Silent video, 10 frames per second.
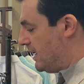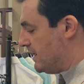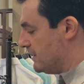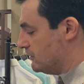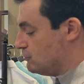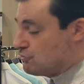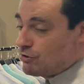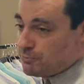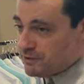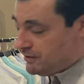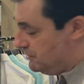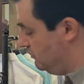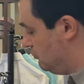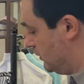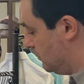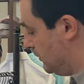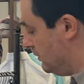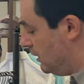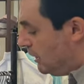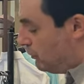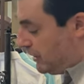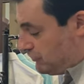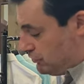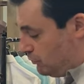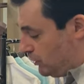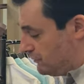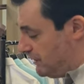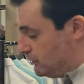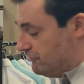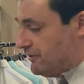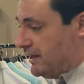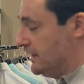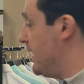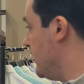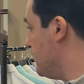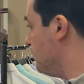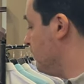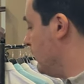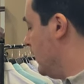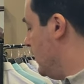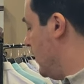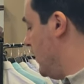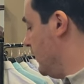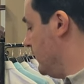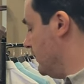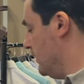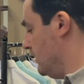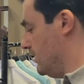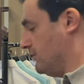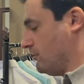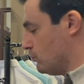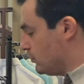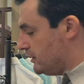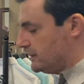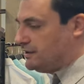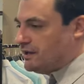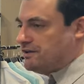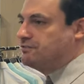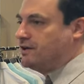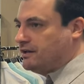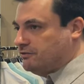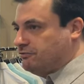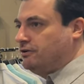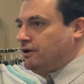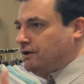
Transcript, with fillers: a German gentleman who actually works out of LA. And it's a really nice kind of